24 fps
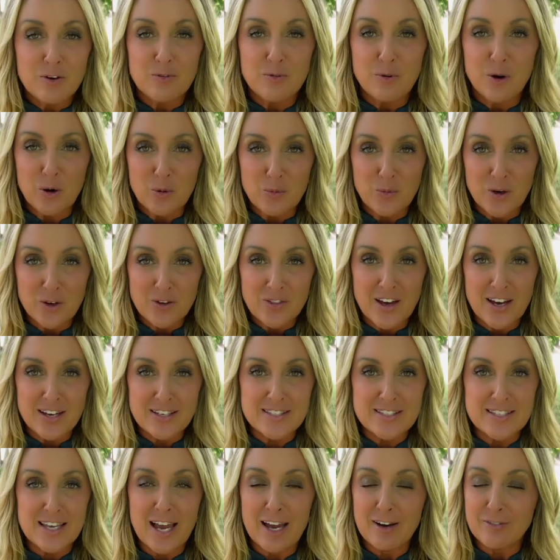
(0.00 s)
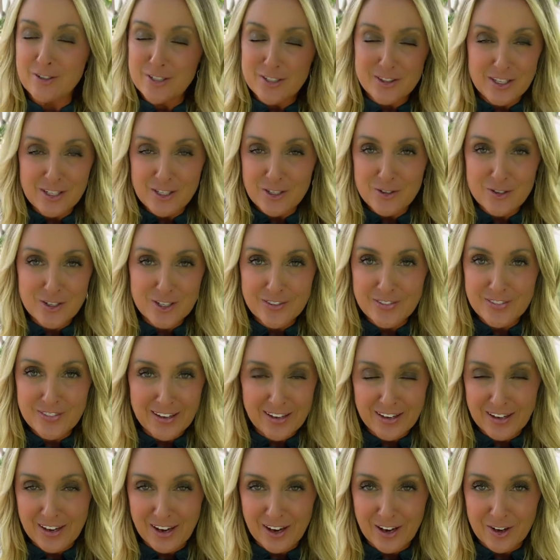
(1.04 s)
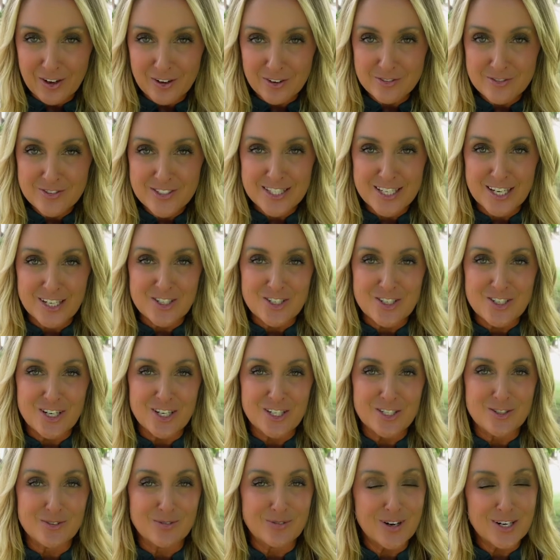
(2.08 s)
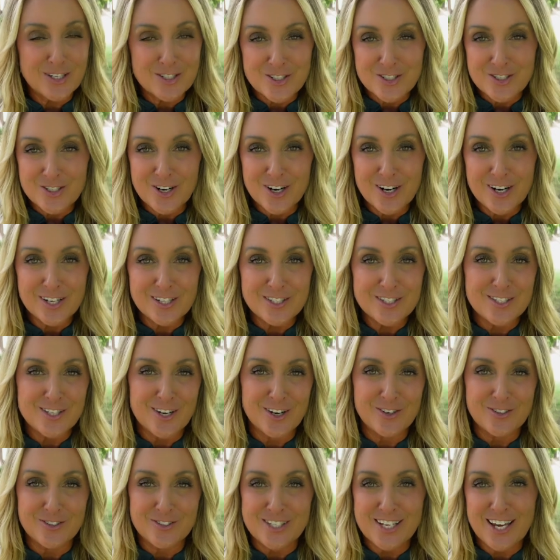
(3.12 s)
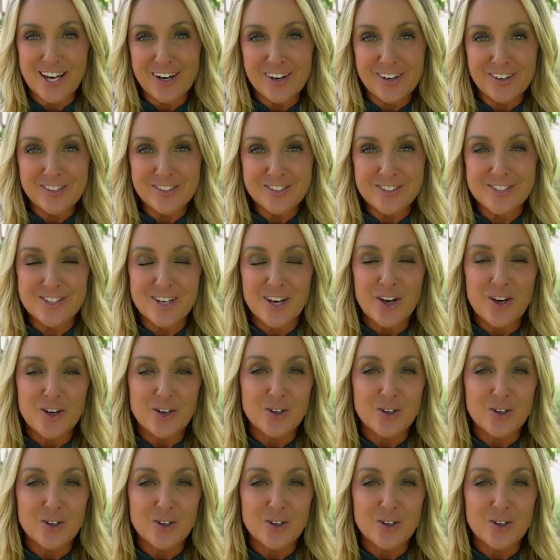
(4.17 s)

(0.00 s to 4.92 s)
Fort Worth has everything you could think of, such as restaurants, hotels,